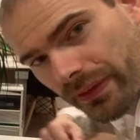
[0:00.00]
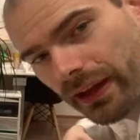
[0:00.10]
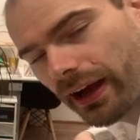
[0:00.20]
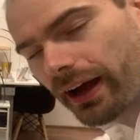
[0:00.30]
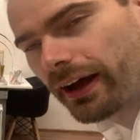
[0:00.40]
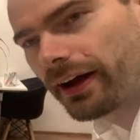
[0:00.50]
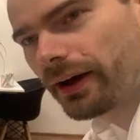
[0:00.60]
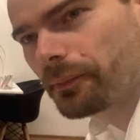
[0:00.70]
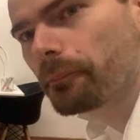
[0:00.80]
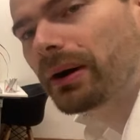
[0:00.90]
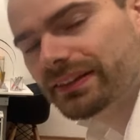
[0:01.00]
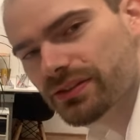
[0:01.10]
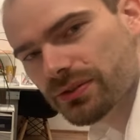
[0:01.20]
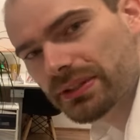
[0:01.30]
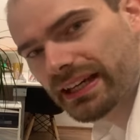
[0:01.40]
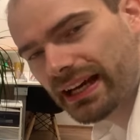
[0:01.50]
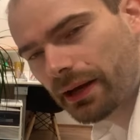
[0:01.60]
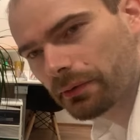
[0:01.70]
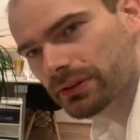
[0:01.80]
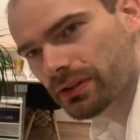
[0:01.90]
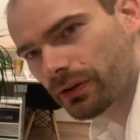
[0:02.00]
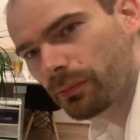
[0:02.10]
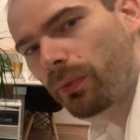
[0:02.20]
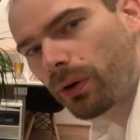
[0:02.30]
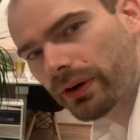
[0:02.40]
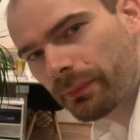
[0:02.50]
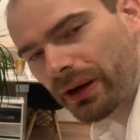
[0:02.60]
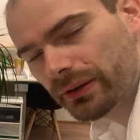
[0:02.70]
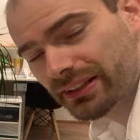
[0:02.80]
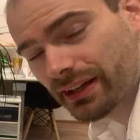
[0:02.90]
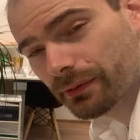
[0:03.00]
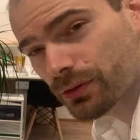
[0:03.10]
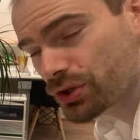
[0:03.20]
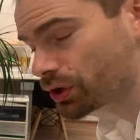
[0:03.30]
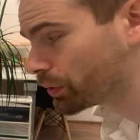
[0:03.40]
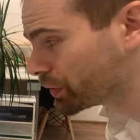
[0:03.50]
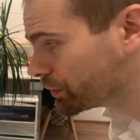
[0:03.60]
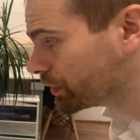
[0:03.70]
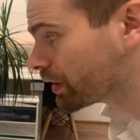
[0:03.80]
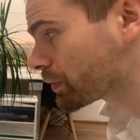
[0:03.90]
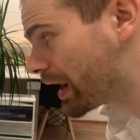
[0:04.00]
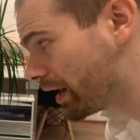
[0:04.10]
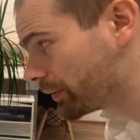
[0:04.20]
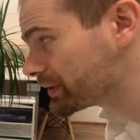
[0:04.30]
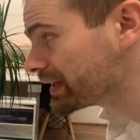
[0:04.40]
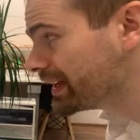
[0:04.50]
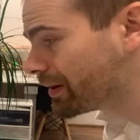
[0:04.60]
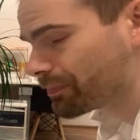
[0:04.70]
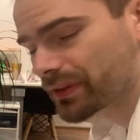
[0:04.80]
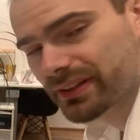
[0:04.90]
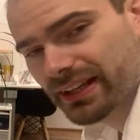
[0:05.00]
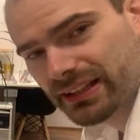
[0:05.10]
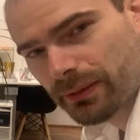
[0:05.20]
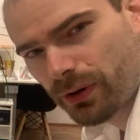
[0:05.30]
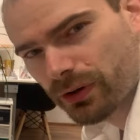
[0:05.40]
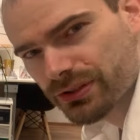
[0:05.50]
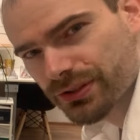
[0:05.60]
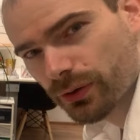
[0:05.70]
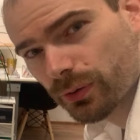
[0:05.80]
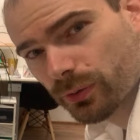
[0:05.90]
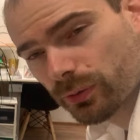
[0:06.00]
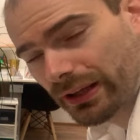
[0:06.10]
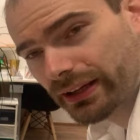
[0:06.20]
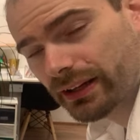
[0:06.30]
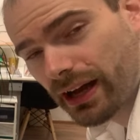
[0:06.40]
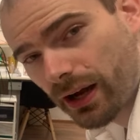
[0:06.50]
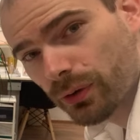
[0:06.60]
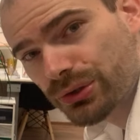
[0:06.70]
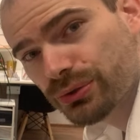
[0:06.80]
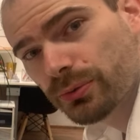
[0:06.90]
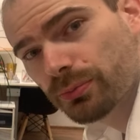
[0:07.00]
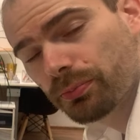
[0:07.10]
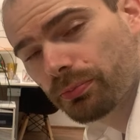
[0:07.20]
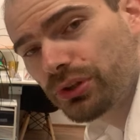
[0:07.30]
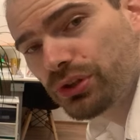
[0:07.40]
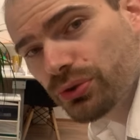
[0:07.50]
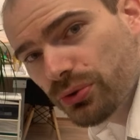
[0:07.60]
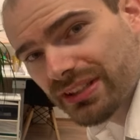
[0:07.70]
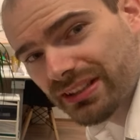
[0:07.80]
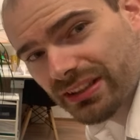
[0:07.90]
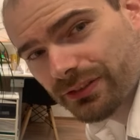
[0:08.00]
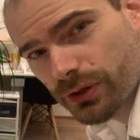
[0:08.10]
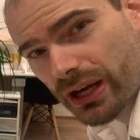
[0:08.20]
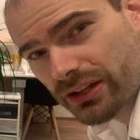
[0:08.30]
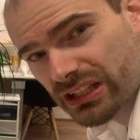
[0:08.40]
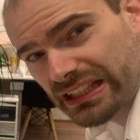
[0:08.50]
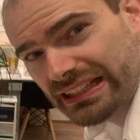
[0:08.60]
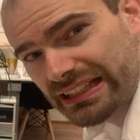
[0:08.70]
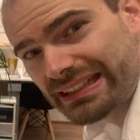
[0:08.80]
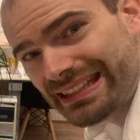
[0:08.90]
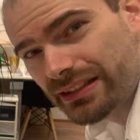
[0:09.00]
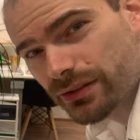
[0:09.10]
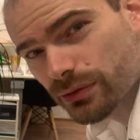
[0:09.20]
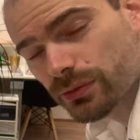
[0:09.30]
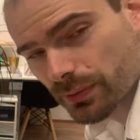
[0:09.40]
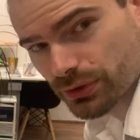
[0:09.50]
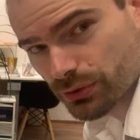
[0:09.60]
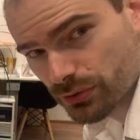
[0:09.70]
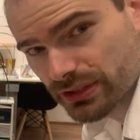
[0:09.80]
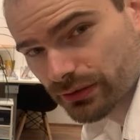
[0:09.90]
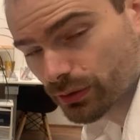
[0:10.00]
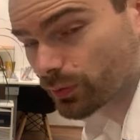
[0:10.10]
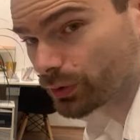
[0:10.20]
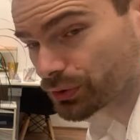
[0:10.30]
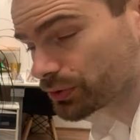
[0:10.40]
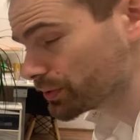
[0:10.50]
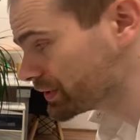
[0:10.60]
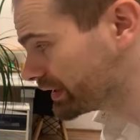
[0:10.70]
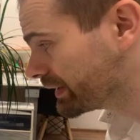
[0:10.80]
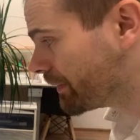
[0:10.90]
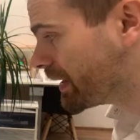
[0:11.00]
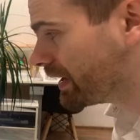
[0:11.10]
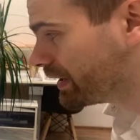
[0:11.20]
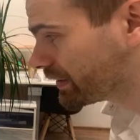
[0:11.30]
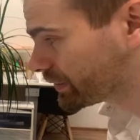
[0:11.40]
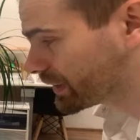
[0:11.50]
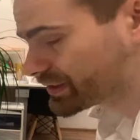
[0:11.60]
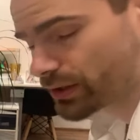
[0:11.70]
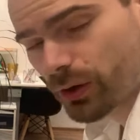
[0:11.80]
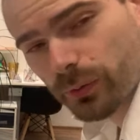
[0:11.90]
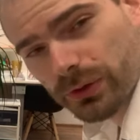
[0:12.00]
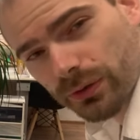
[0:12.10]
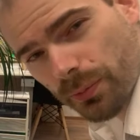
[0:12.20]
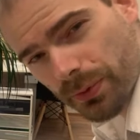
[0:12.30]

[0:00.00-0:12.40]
But today I will talk more about, and I will show you around the data box, so like how to use it if you actually need to use it or want to use it. So let's go. You'll